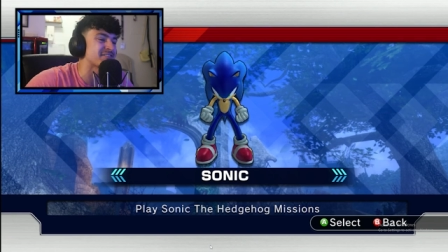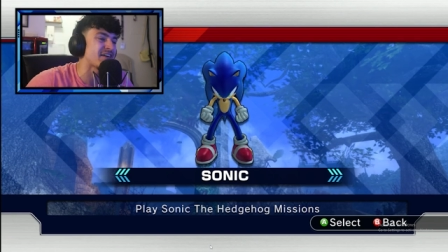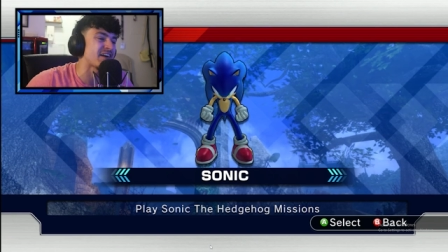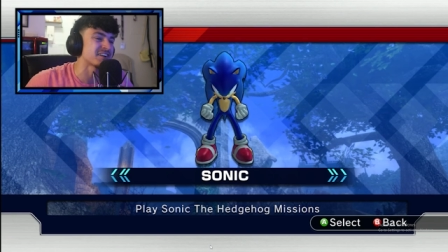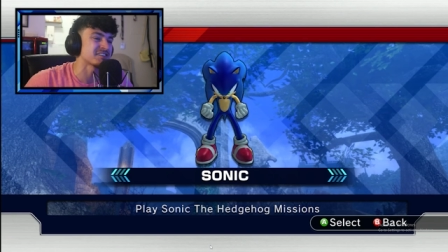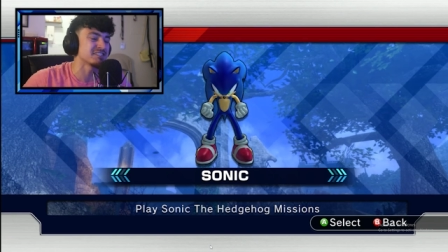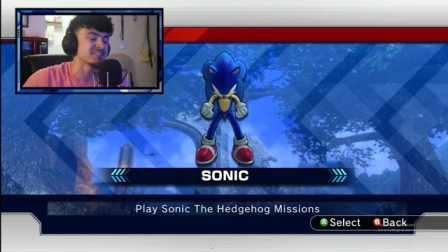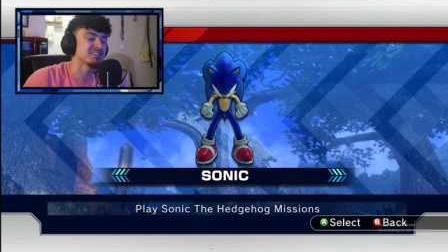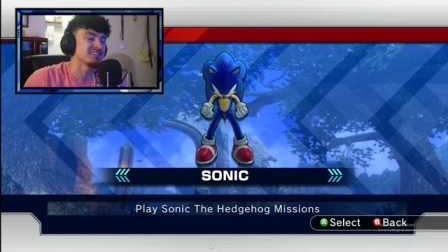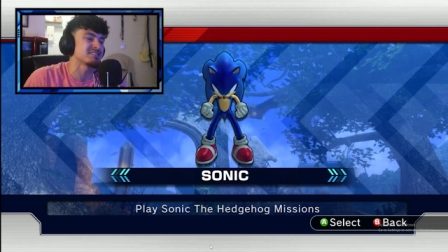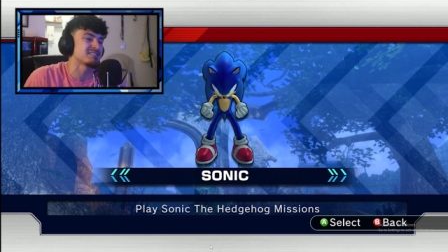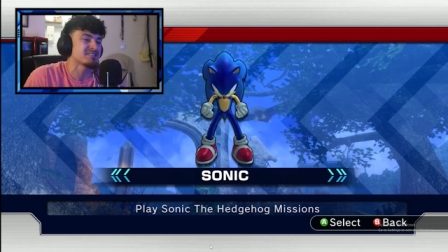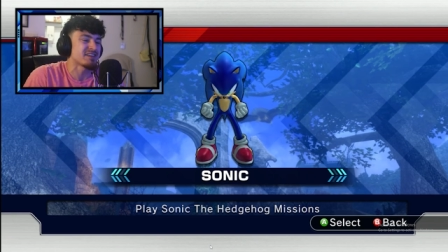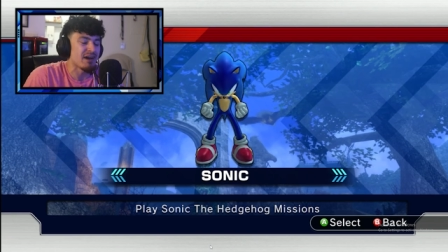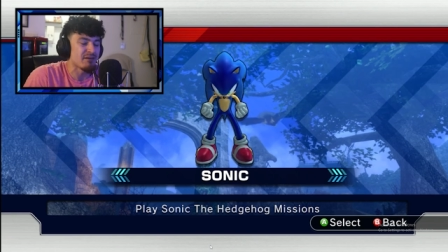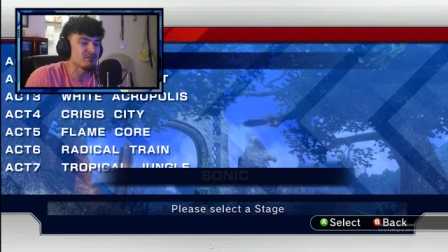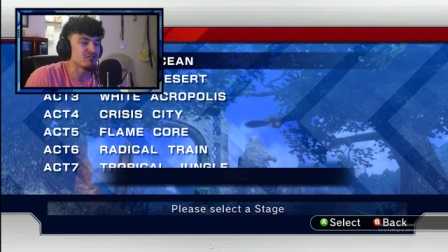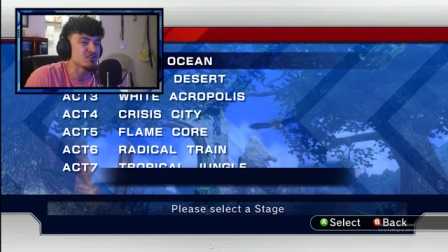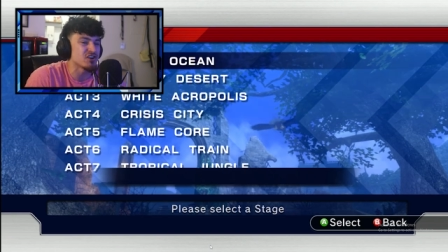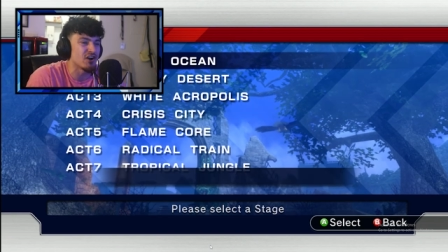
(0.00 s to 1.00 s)
actually did a
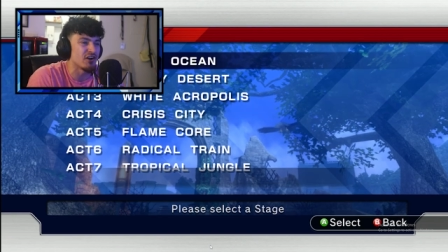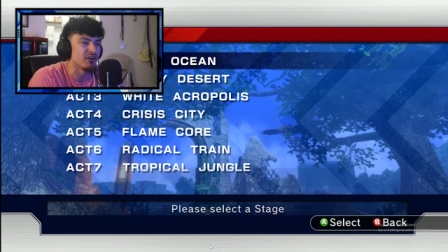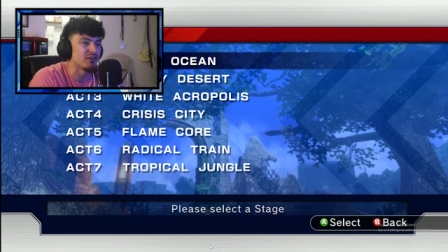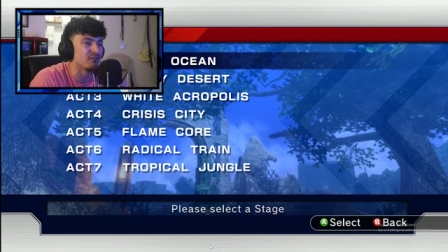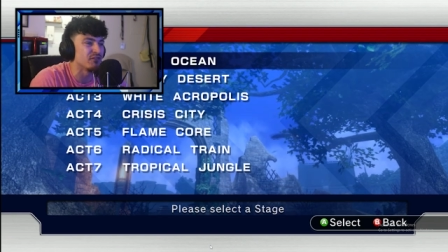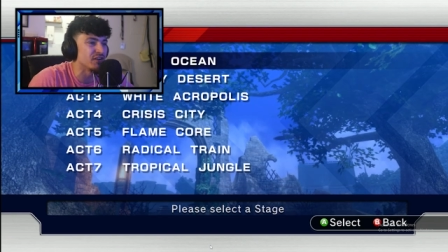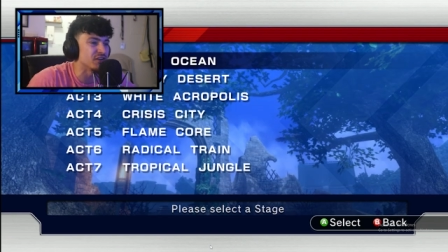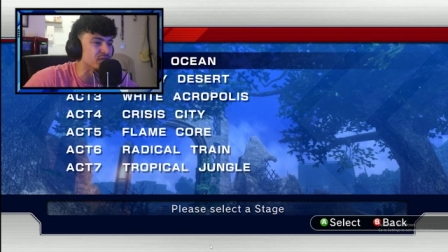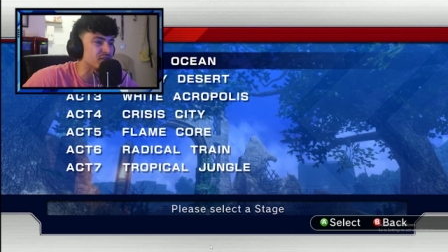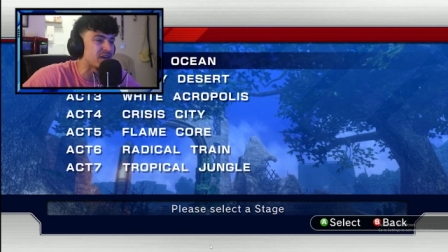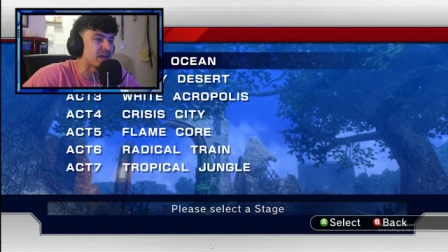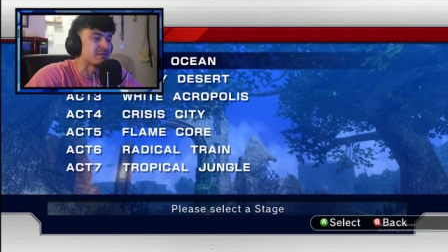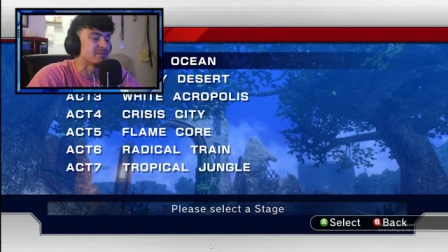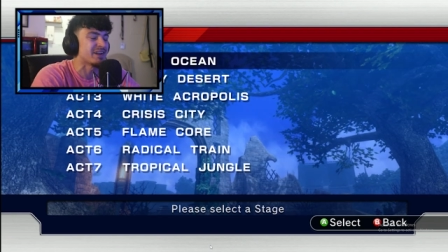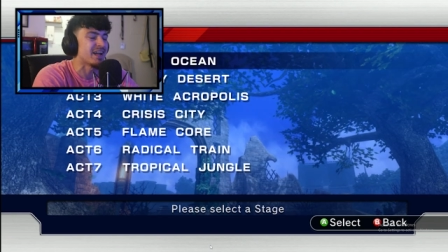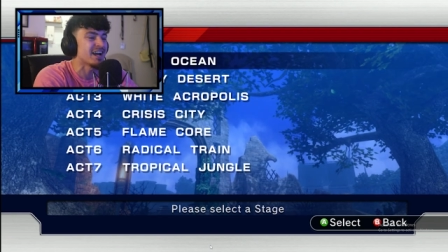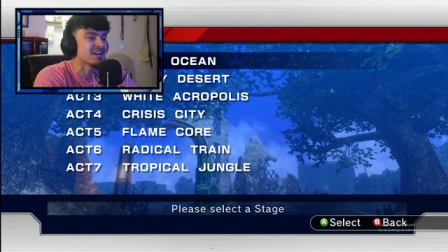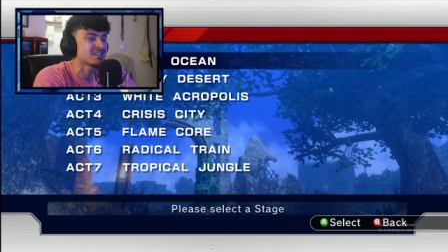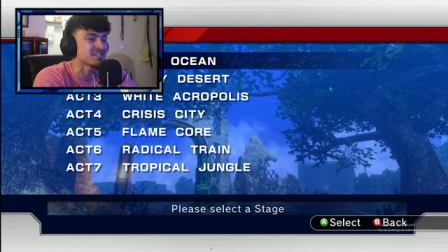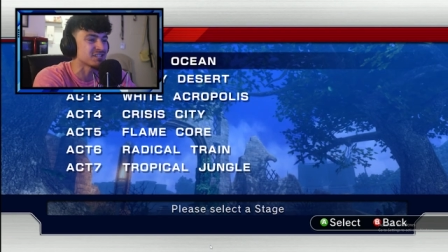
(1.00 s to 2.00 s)
scavenger hunt in a video game
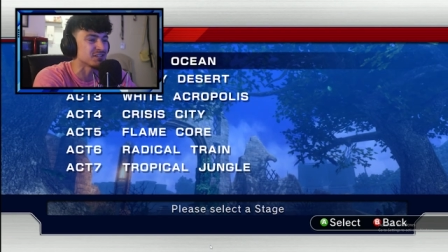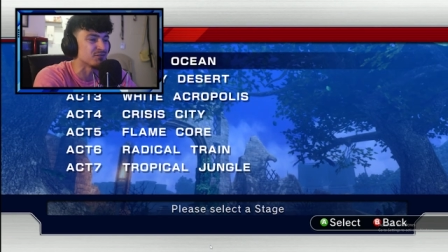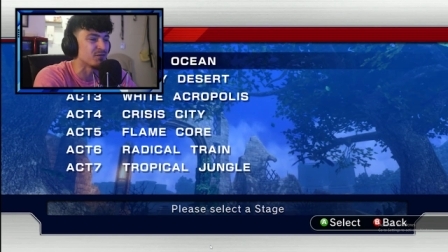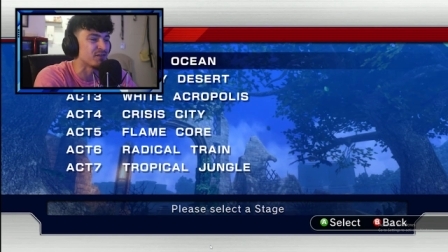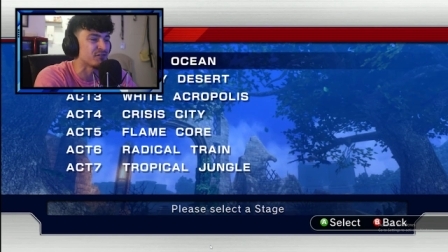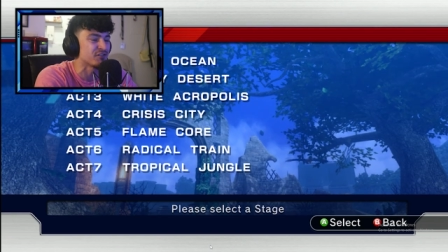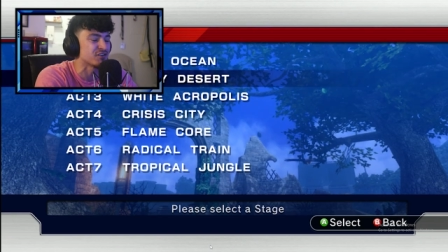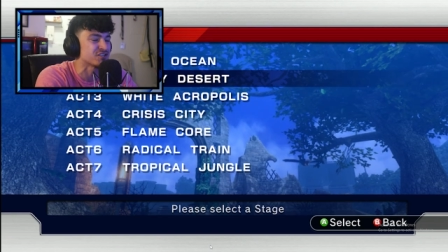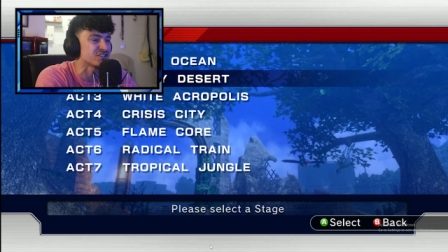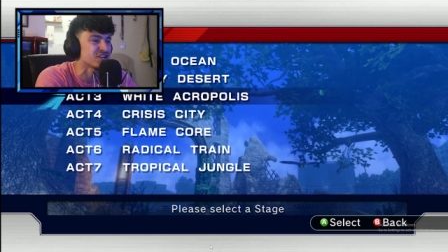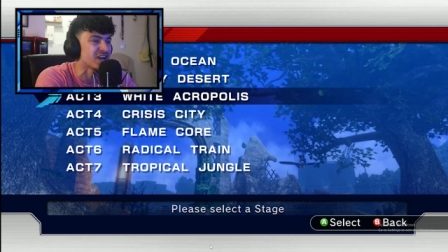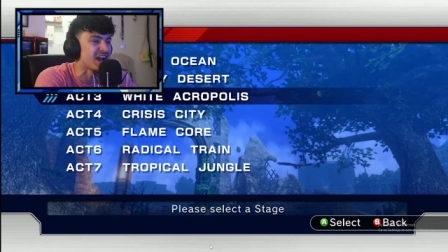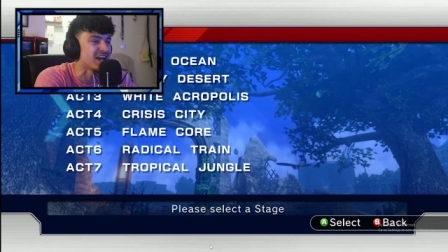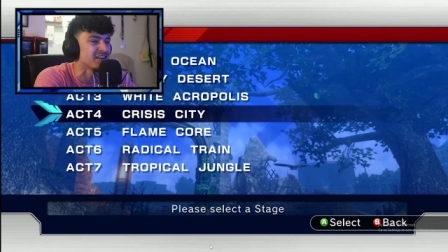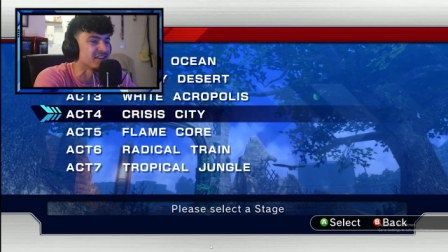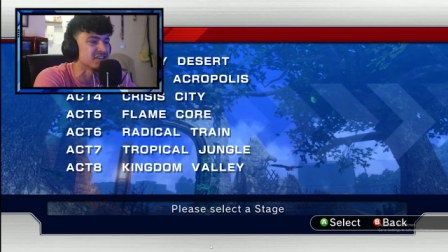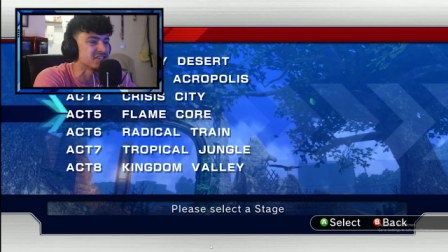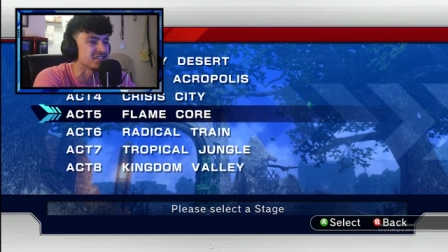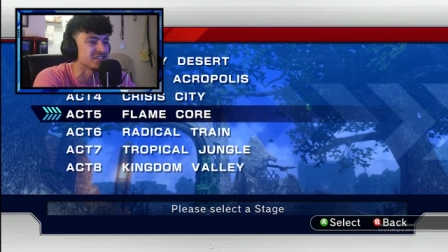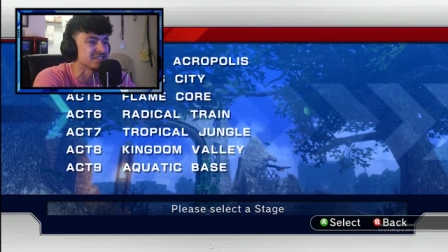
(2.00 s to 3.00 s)
and actually went for
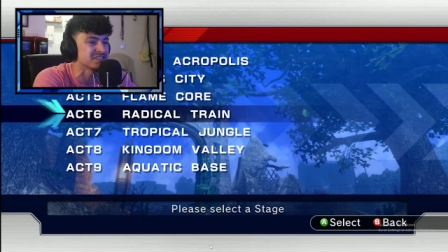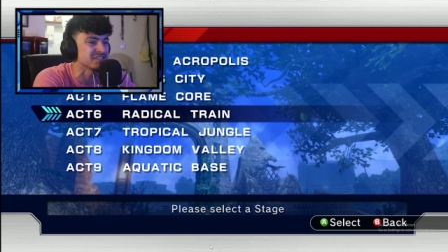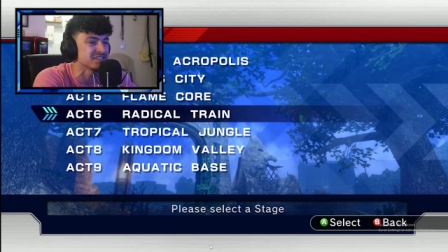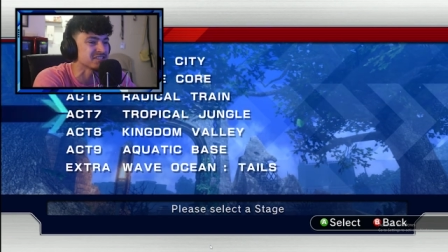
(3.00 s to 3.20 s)
challenges.